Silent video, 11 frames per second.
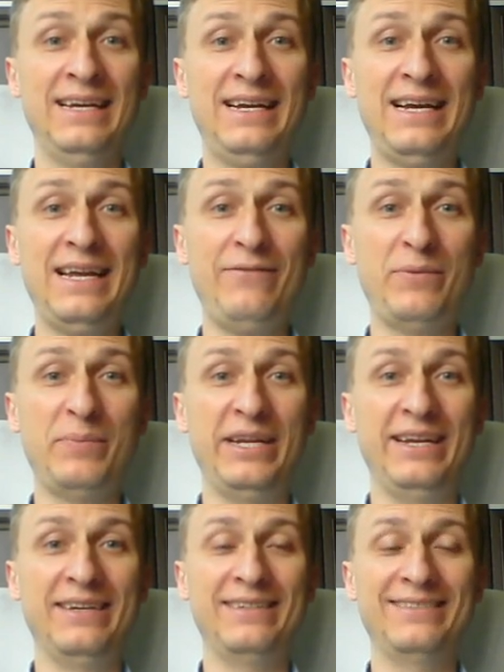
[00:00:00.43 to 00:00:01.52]
Hi
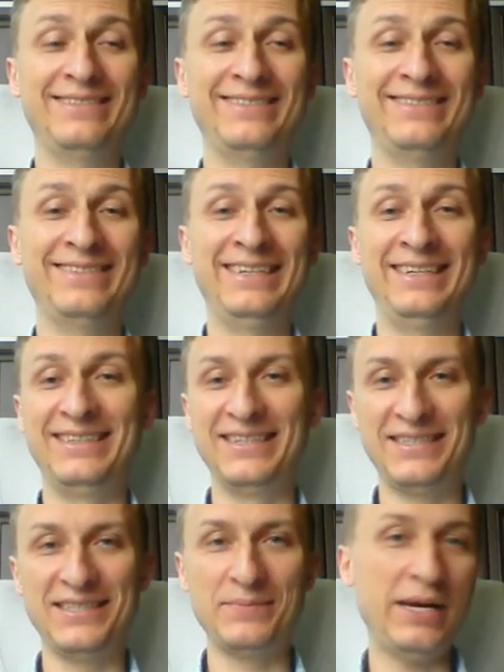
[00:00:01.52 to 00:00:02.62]
everybody,
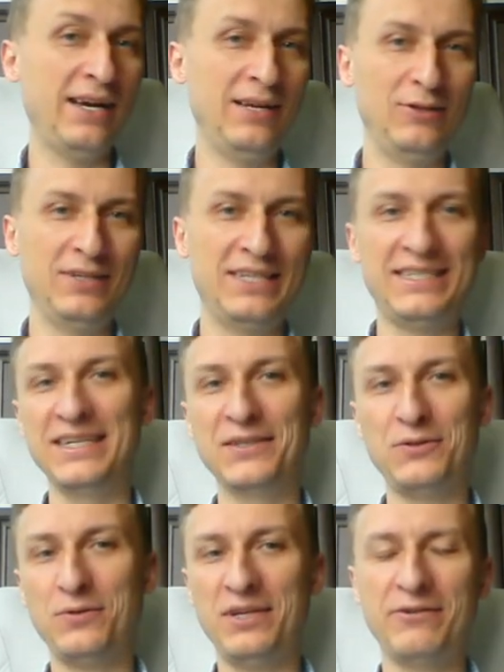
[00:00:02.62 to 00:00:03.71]
this is
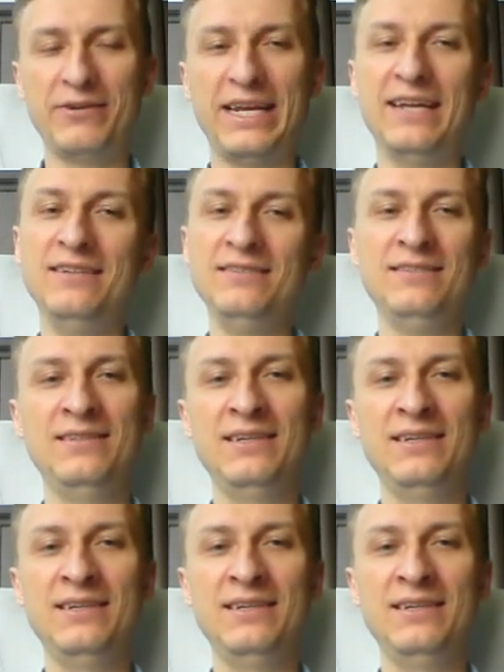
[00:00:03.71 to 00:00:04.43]
Oleksiyenko here again